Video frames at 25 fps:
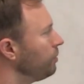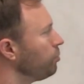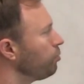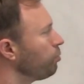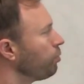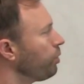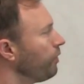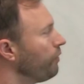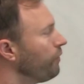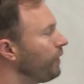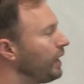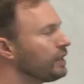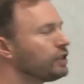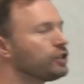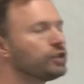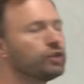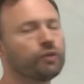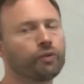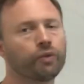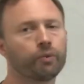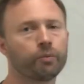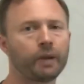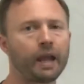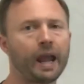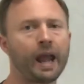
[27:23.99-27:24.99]
prevents you
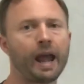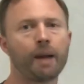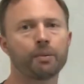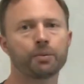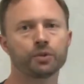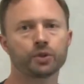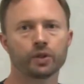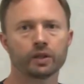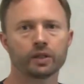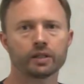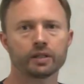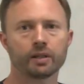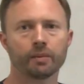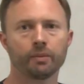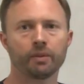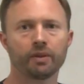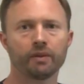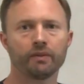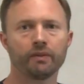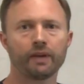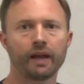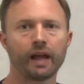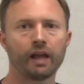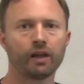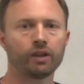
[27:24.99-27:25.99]
from capturing some of the
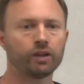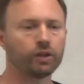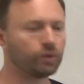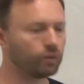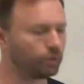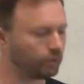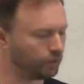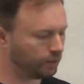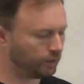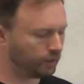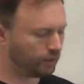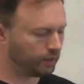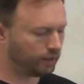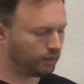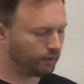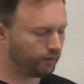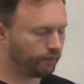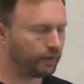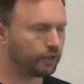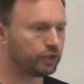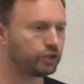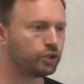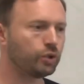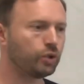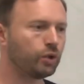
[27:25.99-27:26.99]
value
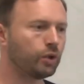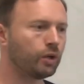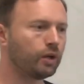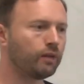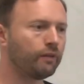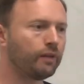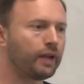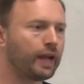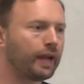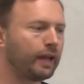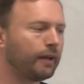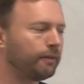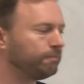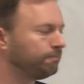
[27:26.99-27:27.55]
that you could have had.